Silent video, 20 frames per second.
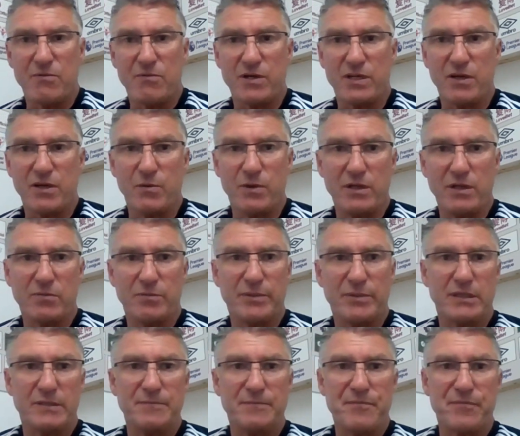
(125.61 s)
what you will,
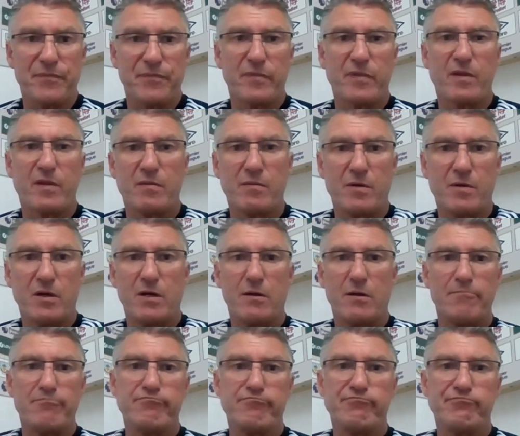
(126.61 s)
but
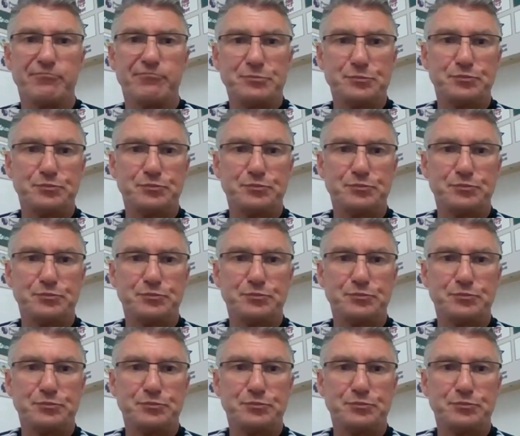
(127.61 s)
um,